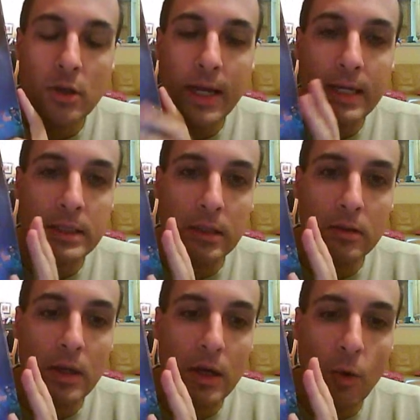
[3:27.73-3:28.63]
So like I
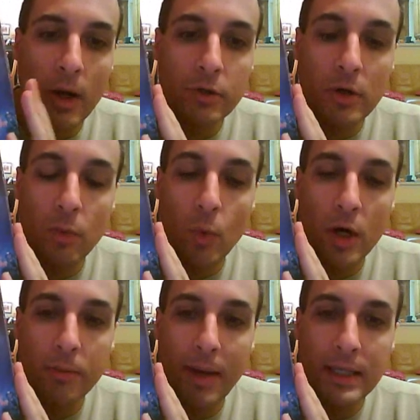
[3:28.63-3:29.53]
said, Questron
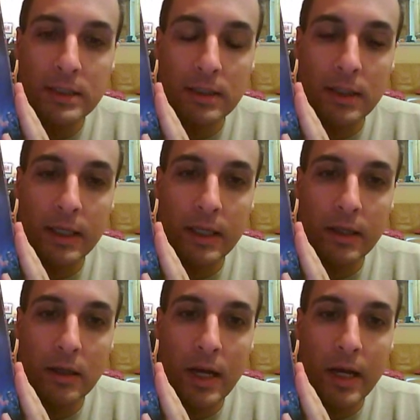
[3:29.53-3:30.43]
1
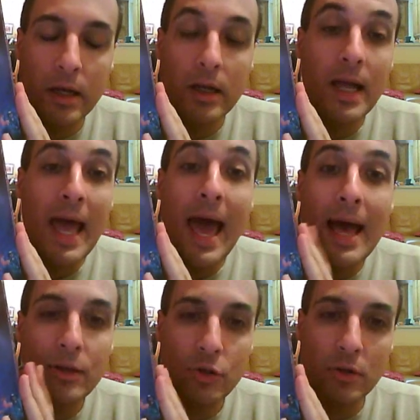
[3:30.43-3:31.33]
basically
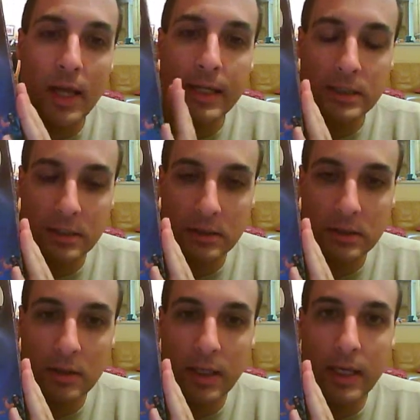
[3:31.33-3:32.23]
had to
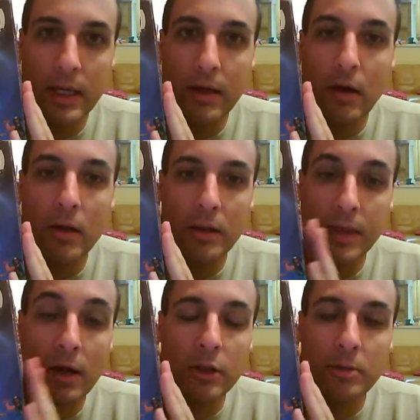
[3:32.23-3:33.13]
license the
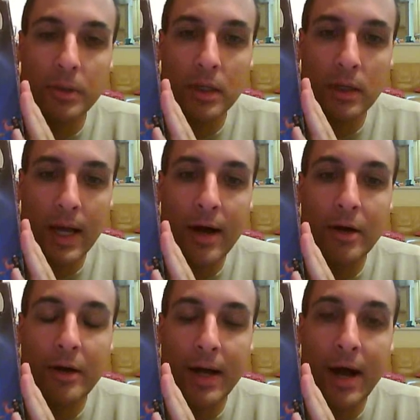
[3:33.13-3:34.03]

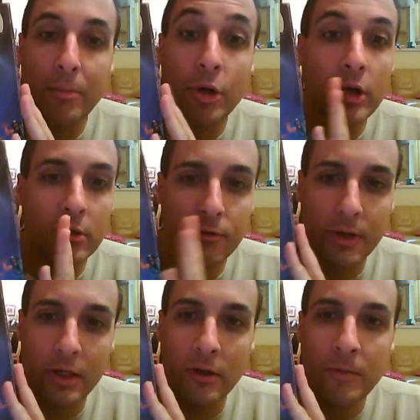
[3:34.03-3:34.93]
Ultima look
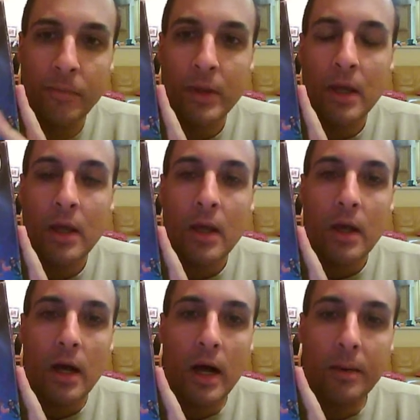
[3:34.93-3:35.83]
and feel.
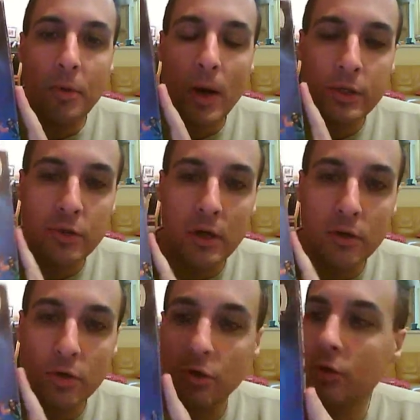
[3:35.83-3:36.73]

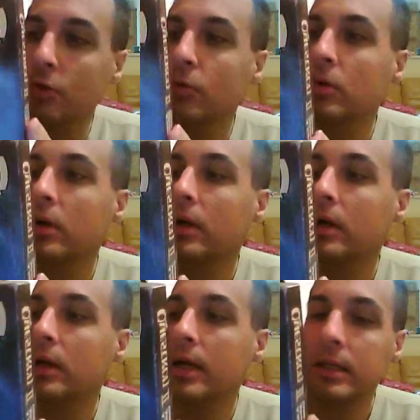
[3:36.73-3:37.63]
Questron 2
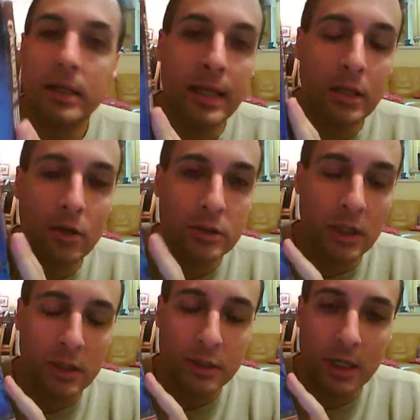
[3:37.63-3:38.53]
did no
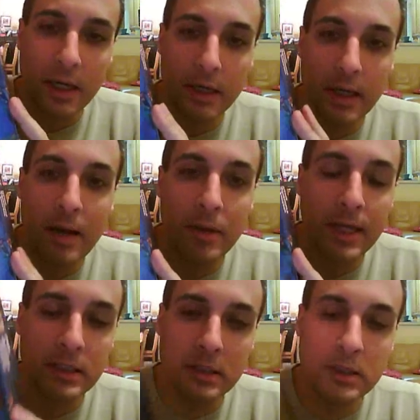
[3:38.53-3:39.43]
such
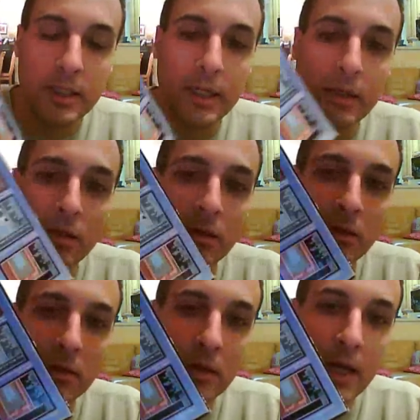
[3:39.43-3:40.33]
licensing,
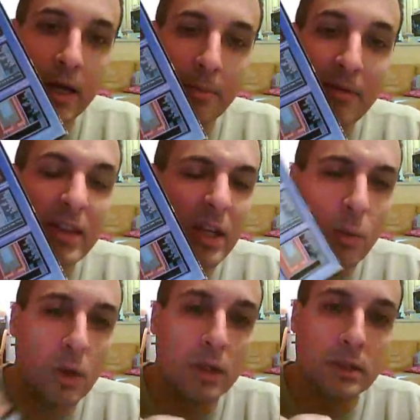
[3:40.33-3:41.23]
and
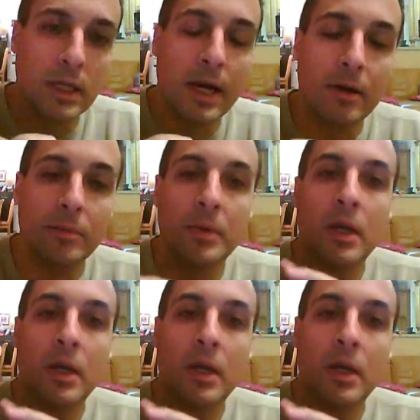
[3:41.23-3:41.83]
everything was